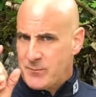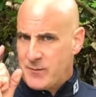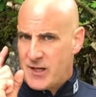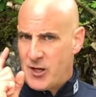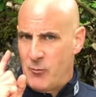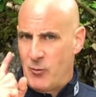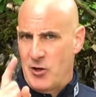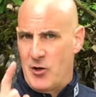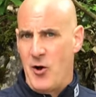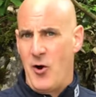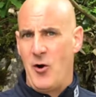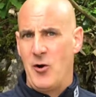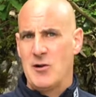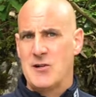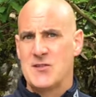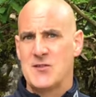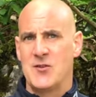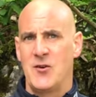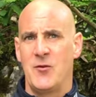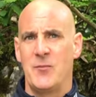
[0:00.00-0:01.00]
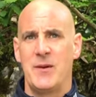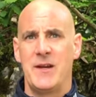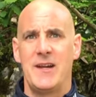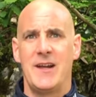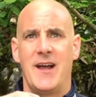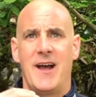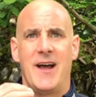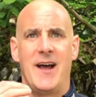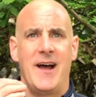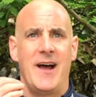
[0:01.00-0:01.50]
and will also be
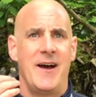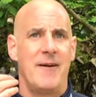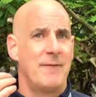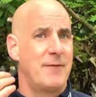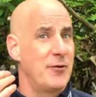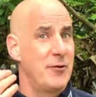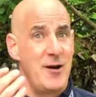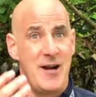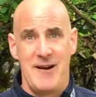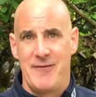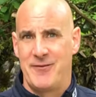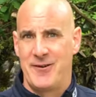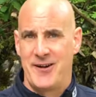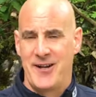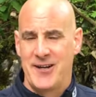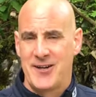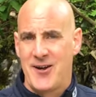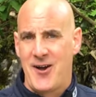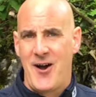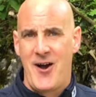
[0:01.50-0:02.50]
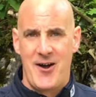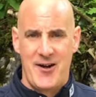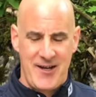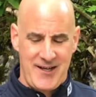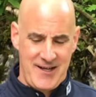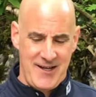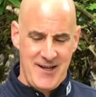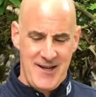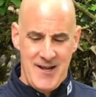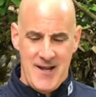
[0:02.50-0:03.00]
forever an
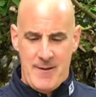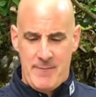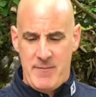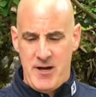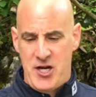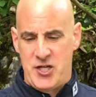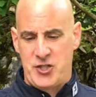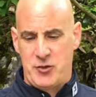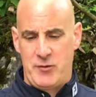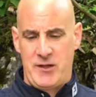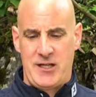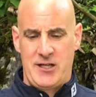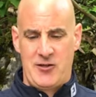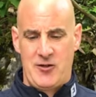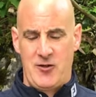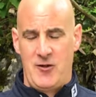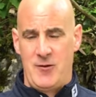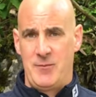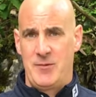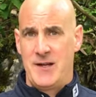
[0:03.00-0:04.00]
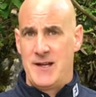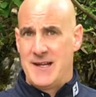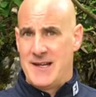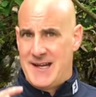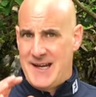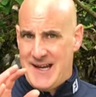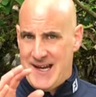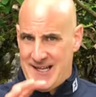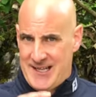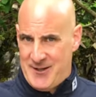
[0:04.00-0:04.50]
iconic major winning club
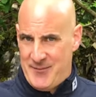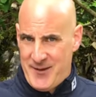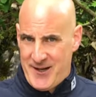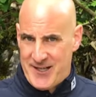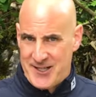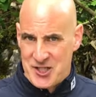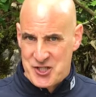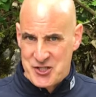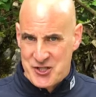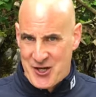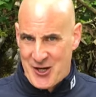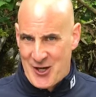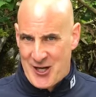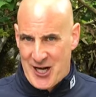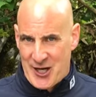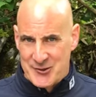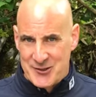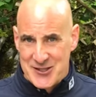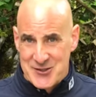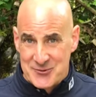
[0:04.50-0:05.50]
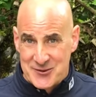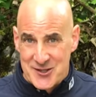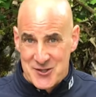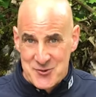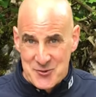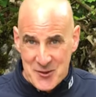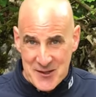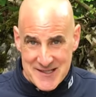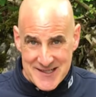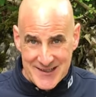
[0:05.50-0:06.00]
in the bag of Shane Lowry to win the
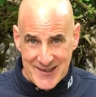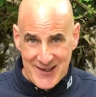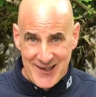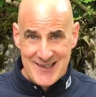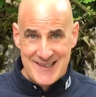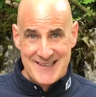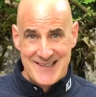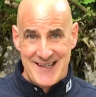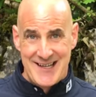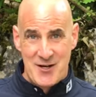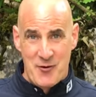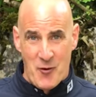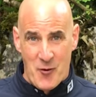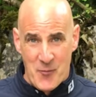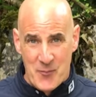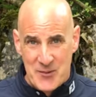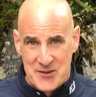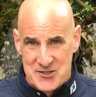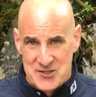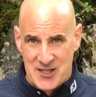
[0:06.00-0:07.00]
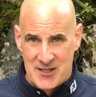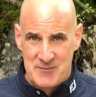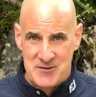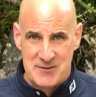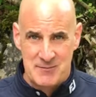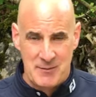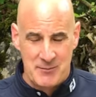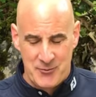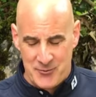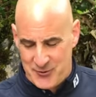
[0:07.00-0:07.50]
2019 Open
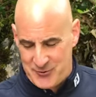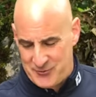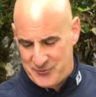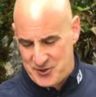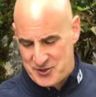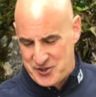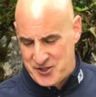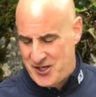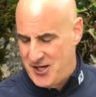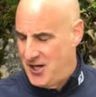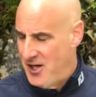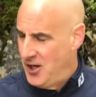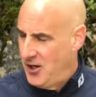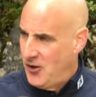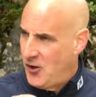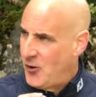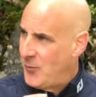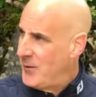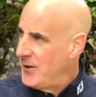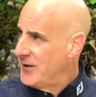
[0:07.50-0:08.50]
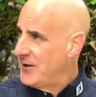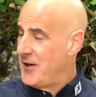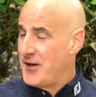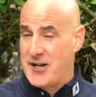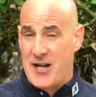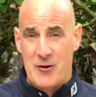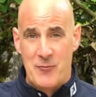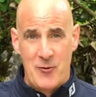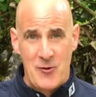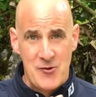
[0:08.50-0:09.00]
Championship at Portrush. Oh my god,
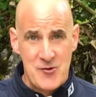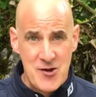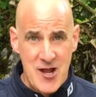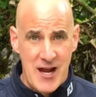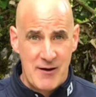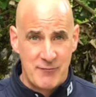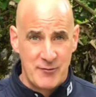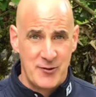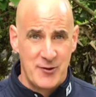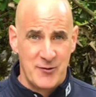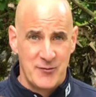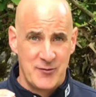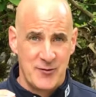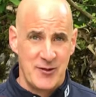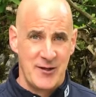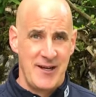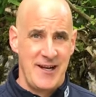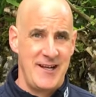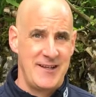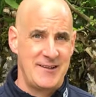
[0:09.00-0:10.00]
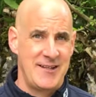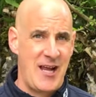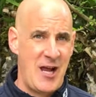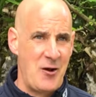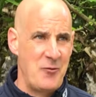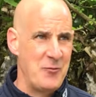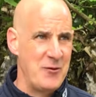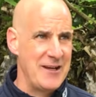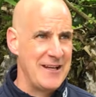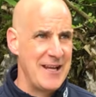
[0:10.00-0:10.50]
I will never forget that
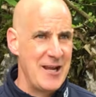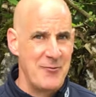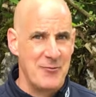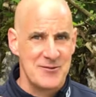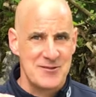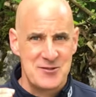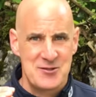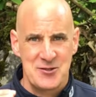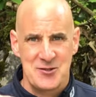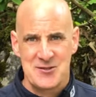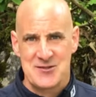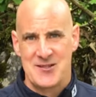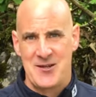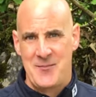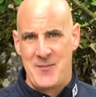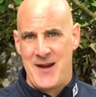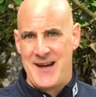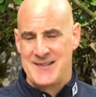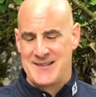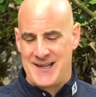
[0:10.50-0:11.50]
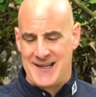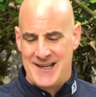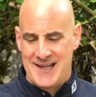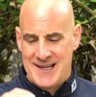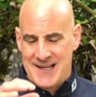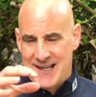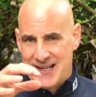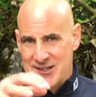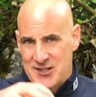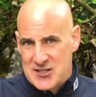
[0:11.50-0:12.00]
week. It was just amazing.
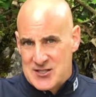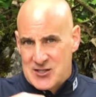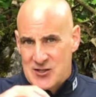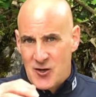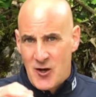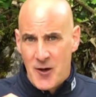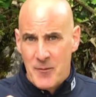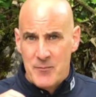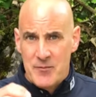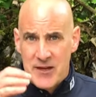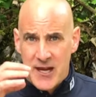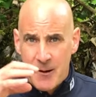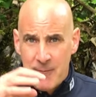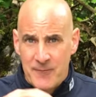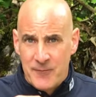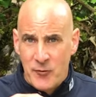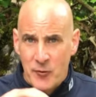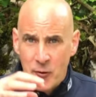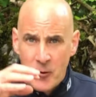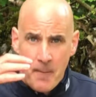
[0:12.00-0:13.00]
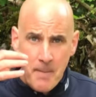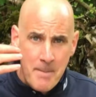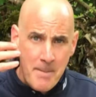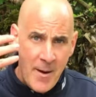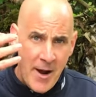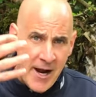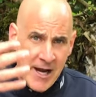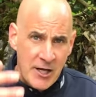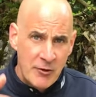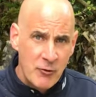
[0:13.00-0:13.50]
This club, the M4,
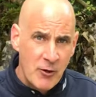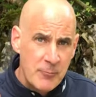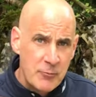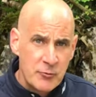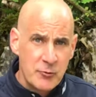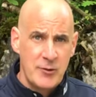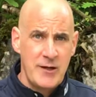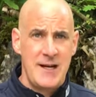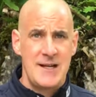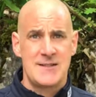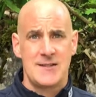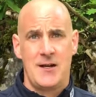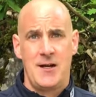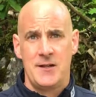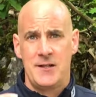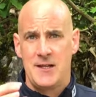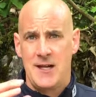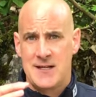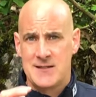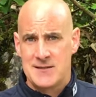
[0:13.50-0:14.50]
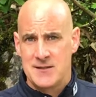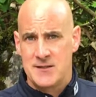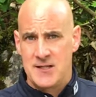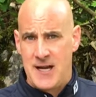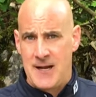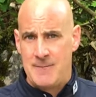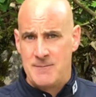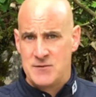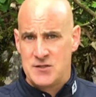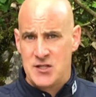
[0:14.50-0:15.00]
minor upgrades on the excellent
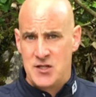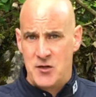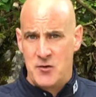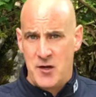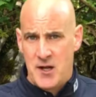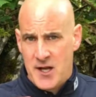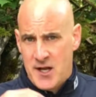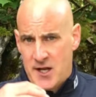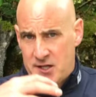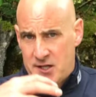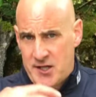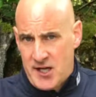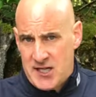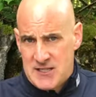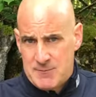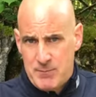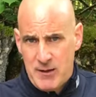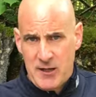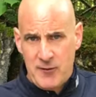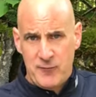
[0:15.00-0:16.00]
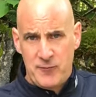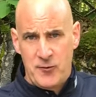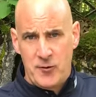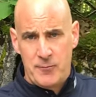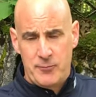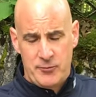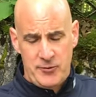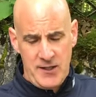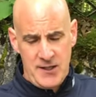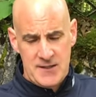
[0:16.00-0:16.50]
M2. Nice big
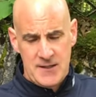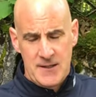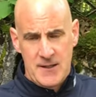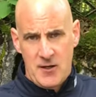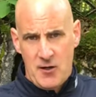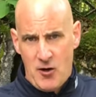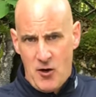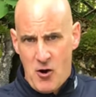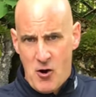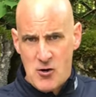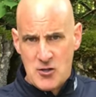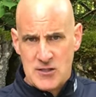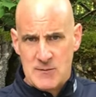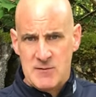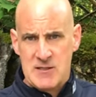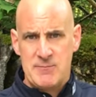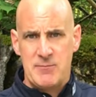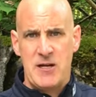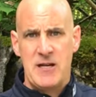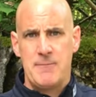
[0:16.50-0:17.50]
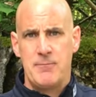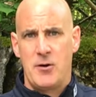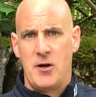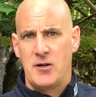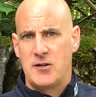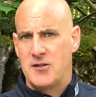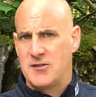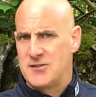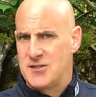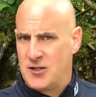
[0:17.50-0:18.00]
footprint, awesome speed
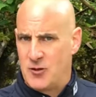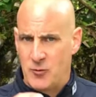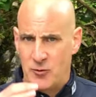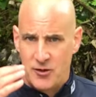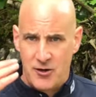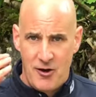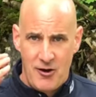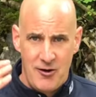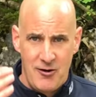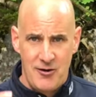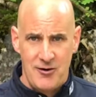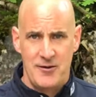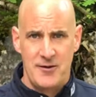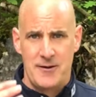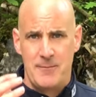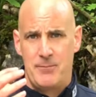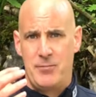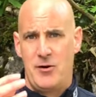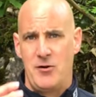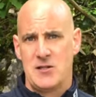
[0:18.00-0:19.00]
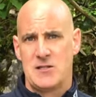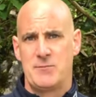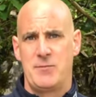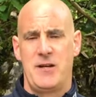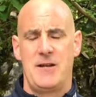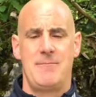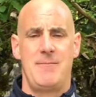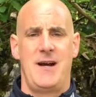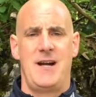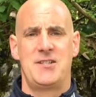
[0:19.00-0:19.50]
pocket too, where all the ball
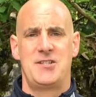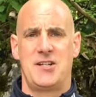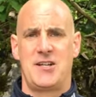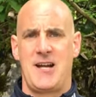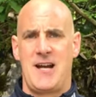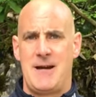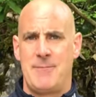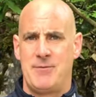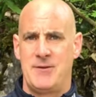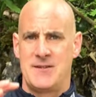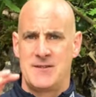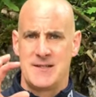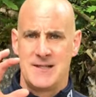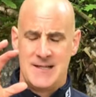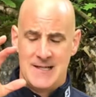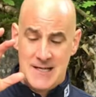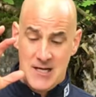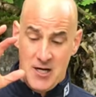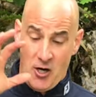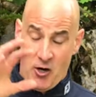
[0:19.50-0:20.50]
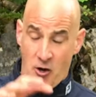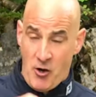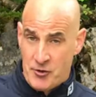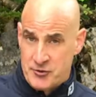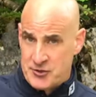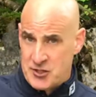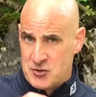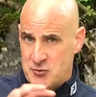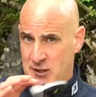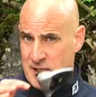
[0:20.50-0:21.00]
speed magic happens.
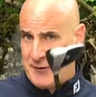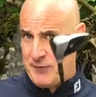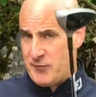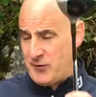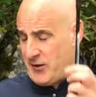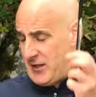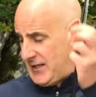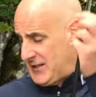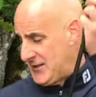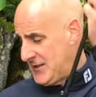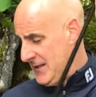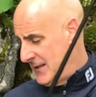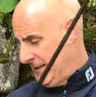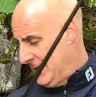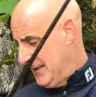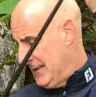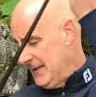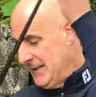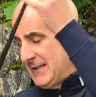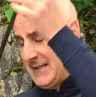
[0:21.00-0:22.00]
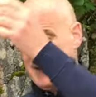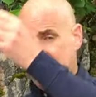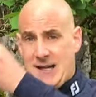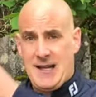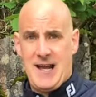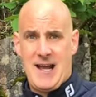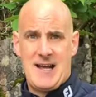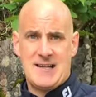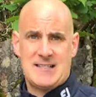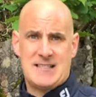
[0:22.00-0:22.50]
120 for this,
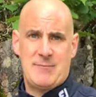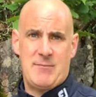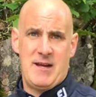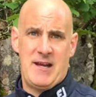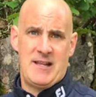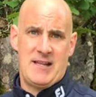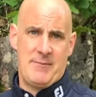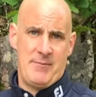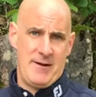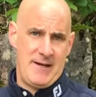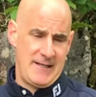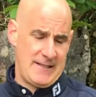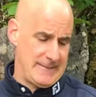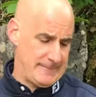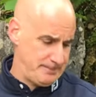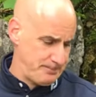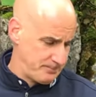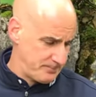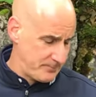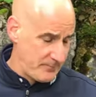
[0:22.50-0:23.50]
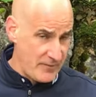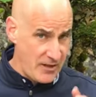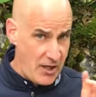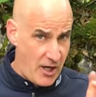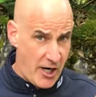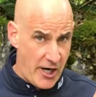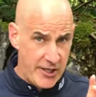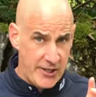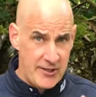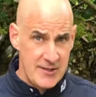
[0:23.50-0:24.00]
has to be in the bag.
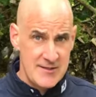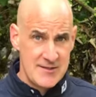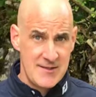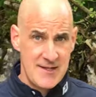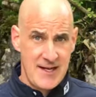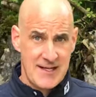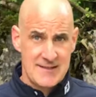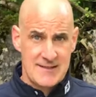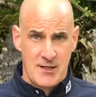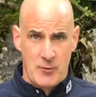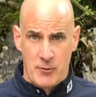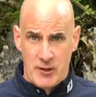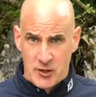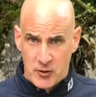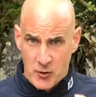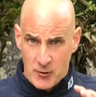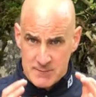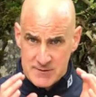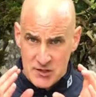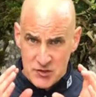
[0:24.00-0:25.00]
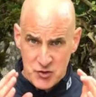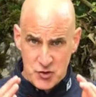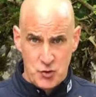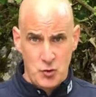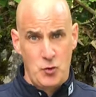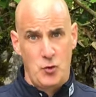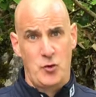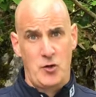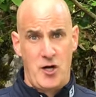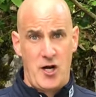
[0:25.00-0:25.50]
Irons next. Now when it comes to
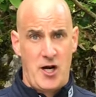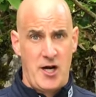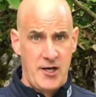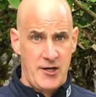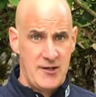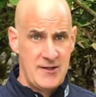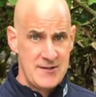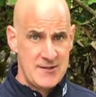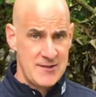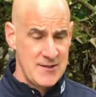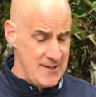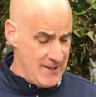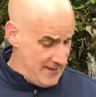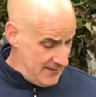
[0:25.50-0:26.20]
tour irons,